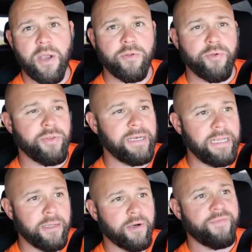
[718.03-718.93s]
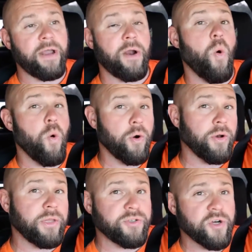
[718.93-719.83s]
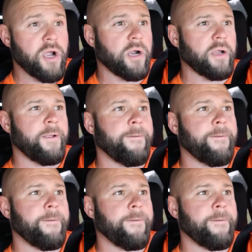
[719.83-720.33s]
going through the dealer if I'd have ordered the truck.